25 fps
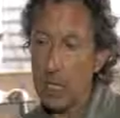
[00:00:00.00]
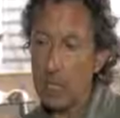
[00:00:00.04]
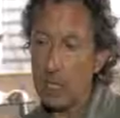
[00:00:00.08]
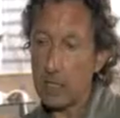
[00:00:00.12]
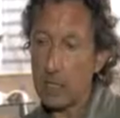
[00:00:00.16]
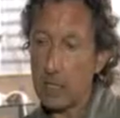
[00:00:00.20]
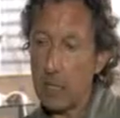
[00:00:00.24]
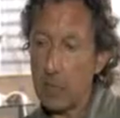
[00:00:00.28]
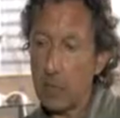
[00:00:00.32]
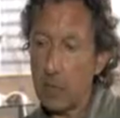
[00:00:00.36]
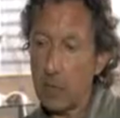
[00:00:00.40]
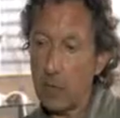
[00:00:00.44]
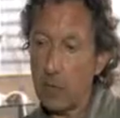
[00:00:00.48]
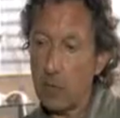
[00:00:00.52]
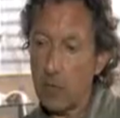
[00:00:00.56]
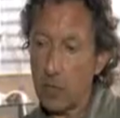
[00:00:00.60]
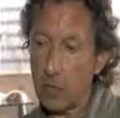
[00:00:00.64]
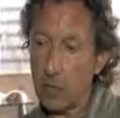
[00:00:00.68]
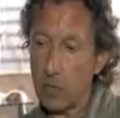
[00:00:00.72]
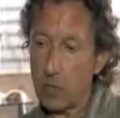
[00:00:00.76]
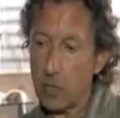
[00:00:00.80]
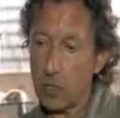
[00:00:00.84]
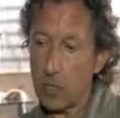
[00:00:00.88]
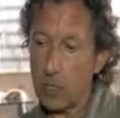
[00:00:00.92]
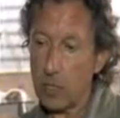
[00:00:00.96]
some of
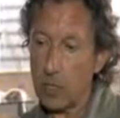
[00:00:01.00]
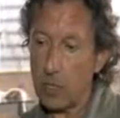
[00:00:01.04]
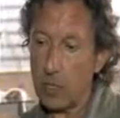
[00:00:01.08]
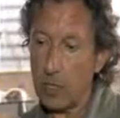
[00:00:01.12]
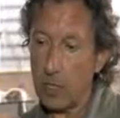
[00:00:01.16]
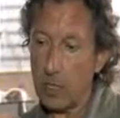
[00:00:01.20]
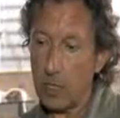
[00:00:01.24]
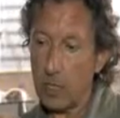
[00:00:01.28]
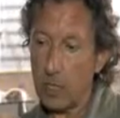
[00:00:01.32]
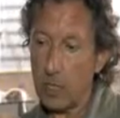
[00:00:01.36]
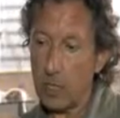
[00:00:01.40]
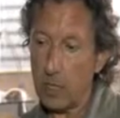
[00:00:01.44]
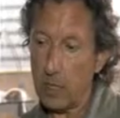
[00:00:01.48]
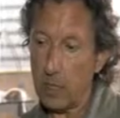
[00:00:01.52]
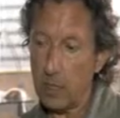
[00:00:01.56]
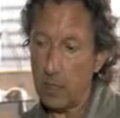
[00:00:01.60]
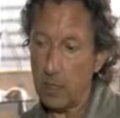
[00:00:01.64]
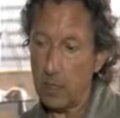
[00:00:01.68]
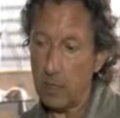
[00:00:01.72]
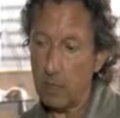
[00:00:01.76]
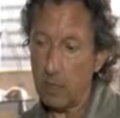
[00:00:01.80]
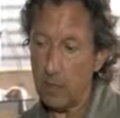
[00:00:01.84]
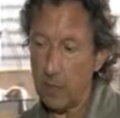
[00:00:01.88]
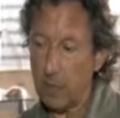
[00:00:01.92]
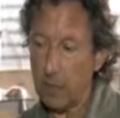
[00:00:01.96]
those
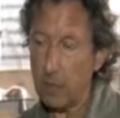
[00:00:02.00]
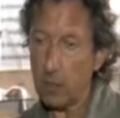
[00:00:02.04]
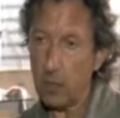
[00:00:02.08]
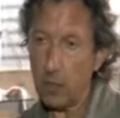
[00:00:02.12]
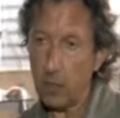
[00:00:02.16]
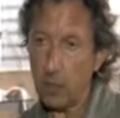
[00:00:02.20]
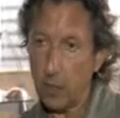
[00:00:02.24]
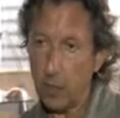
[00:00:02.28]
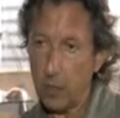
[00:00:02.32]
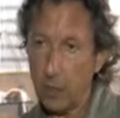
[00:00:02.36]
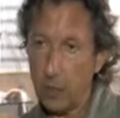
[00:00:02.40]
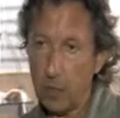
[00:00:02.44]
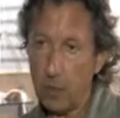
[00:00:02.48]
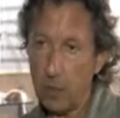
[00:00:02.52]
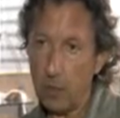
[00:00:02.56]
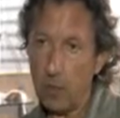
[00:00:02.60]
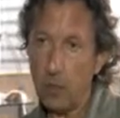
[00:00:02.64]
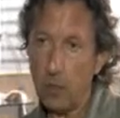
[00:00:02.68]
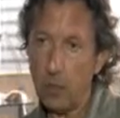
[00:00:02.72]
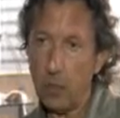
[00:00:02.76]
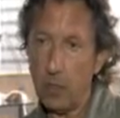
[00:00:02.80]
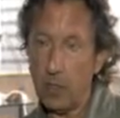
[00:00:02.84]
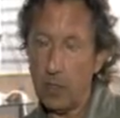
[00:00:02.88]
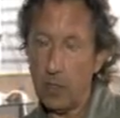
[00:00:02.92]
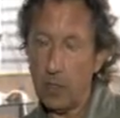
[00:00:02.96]
video
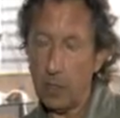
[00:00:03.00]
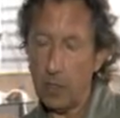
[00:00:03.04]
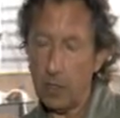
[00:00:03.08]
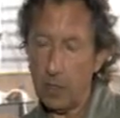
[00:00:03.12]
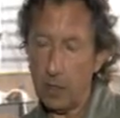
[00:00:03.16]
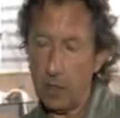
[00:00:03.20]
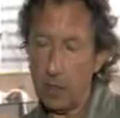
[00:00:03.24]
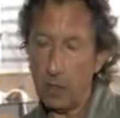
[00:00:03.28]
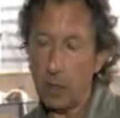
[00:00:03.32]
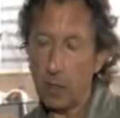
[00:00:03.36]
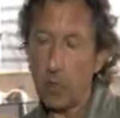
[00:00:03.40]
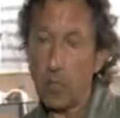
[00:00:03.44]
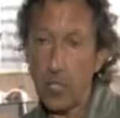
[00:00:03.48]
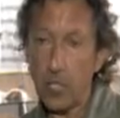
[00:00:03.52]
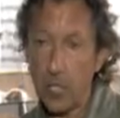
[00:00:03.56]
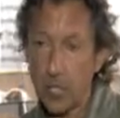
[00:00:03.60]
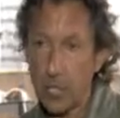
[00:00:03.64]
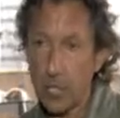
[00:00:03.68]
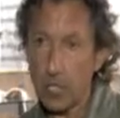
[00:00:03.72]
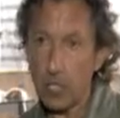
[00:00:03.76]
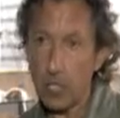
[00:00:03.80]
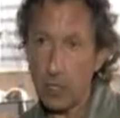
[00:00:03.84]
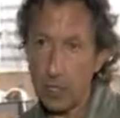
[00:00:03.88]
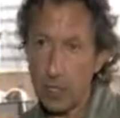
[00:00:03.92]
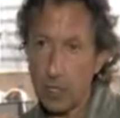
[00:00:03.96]

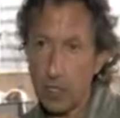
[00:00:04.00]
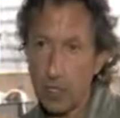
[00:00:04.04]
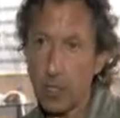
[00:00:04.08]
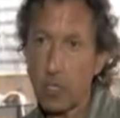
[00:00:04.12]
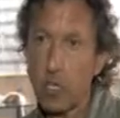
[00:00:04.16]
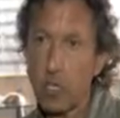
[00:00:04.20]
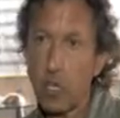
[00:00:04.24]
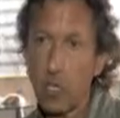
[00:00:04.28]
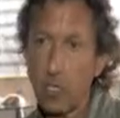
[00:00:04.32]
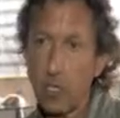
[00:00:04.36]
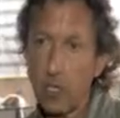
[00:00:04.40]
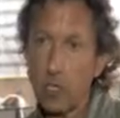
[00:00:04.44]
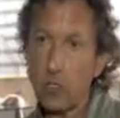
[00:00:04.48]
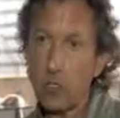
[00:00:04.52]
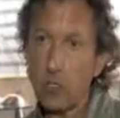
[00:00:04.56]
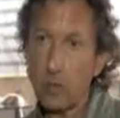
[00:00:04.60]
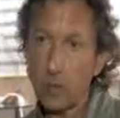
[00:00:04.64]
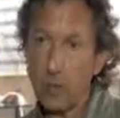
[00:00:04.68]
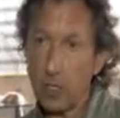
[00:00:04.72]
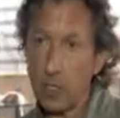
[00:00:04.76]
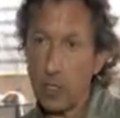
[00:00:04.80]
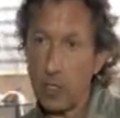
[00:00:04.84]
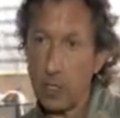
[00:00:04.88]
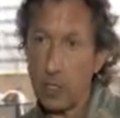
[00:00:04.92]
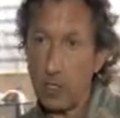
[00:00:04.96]
projections
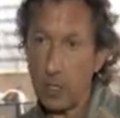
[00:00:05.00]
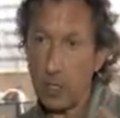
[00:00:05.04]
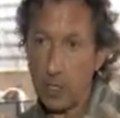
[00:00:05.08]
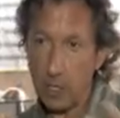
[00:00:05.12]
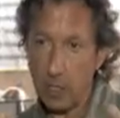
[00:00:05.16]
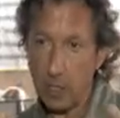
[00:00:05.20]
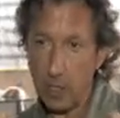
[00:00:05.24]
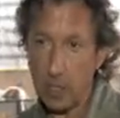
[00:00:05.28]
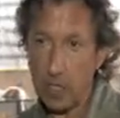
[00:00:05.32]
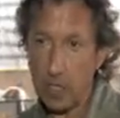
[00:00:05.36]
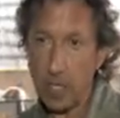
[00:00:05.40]
to a